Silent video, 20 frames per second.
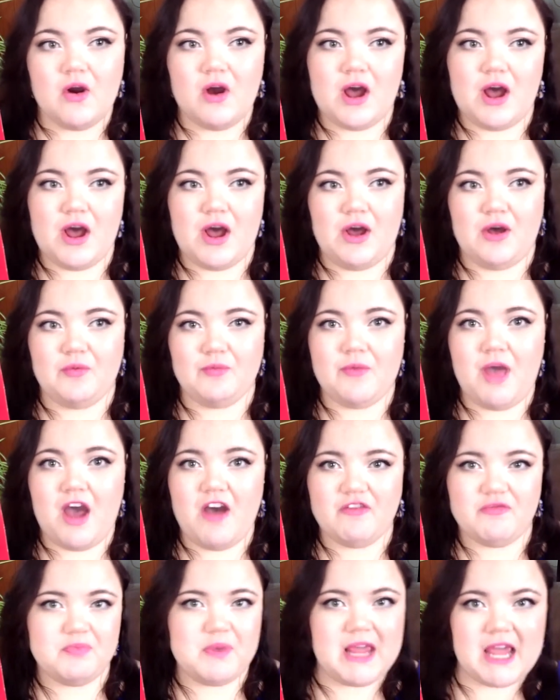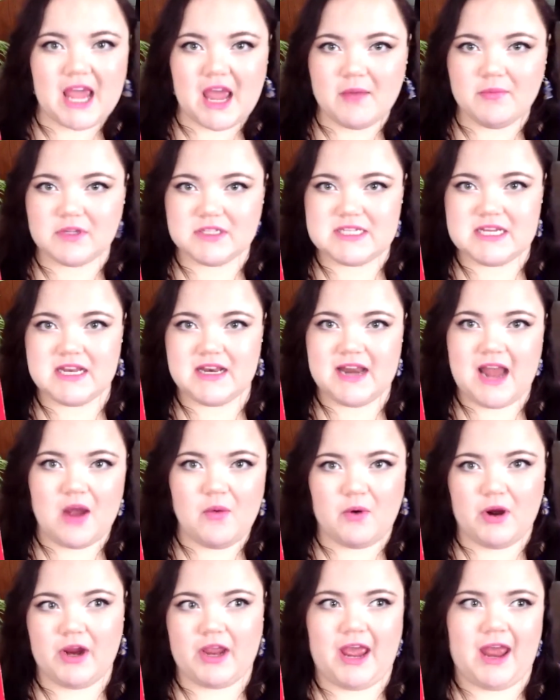um, of being able to
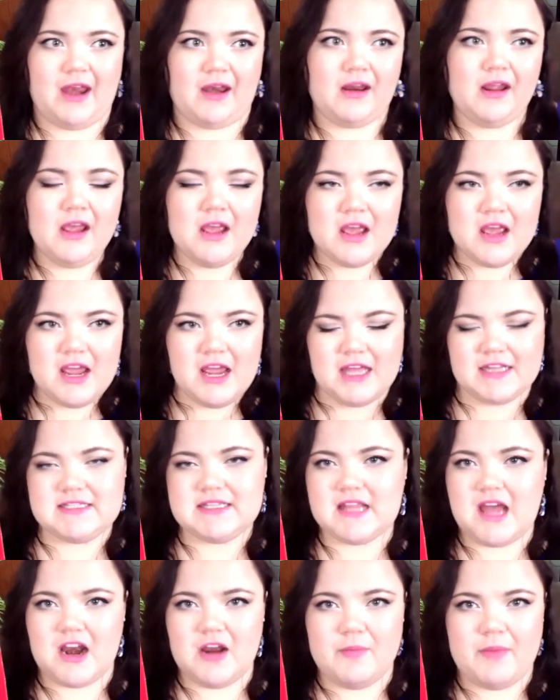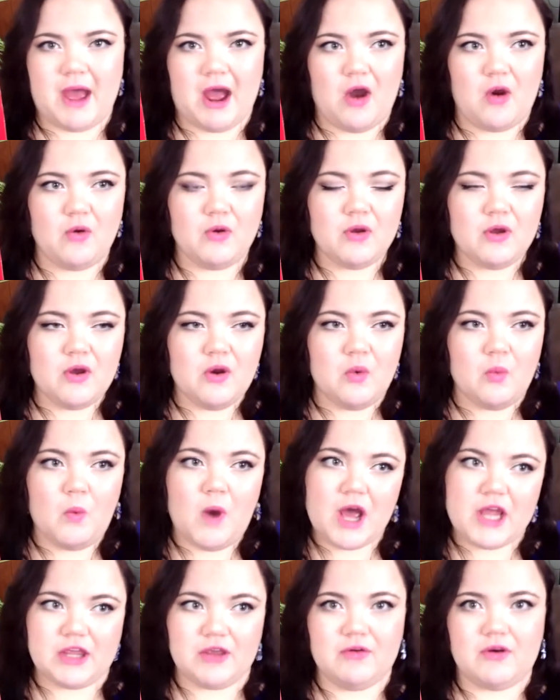network and it's not about
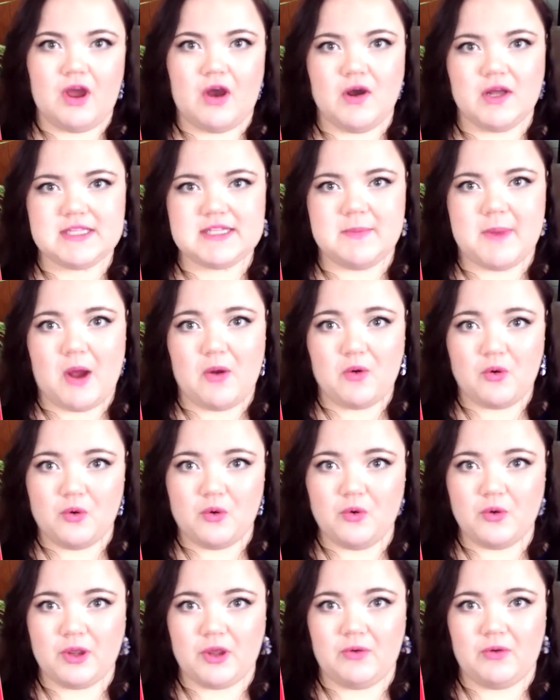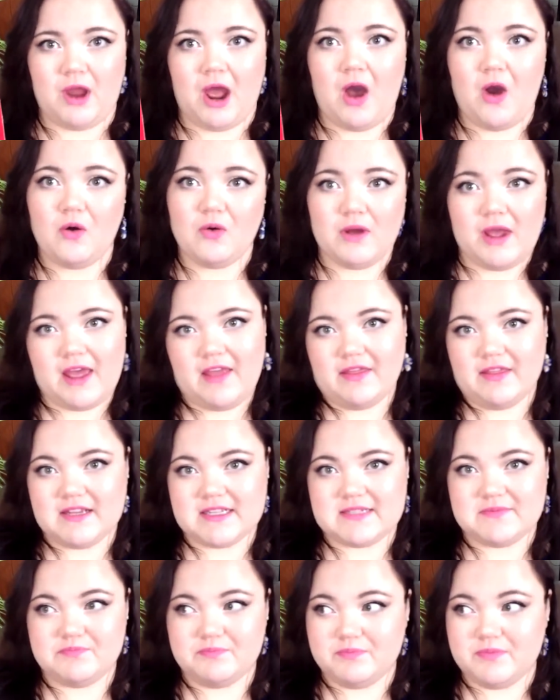what you know it's about who you know and
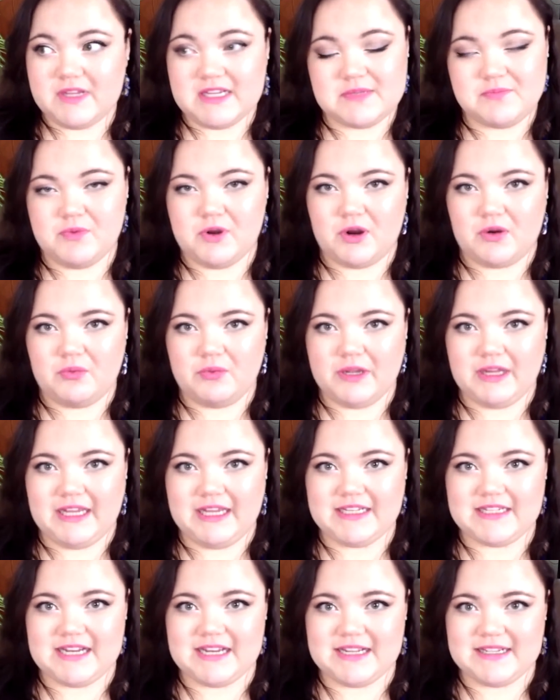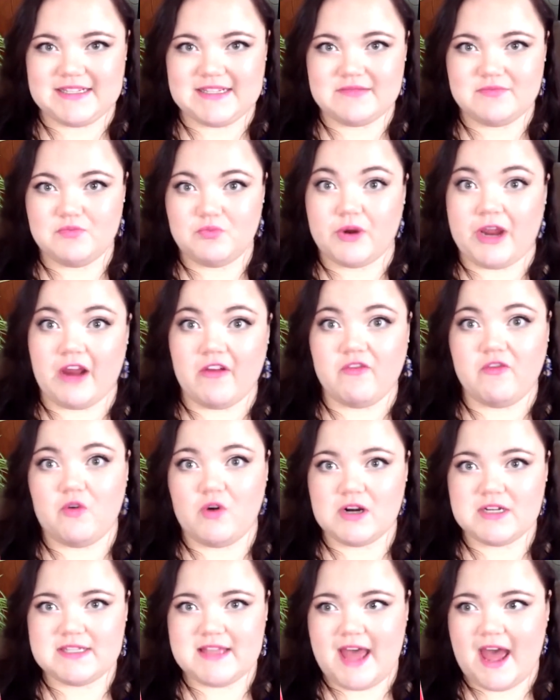this this book really does
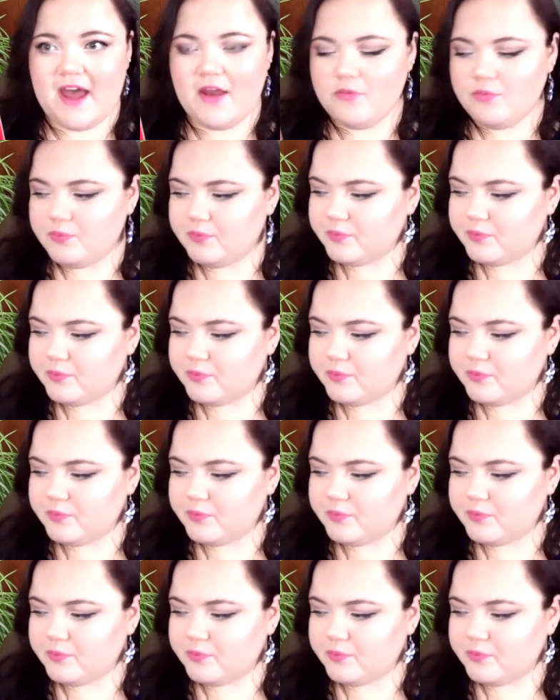reinforce that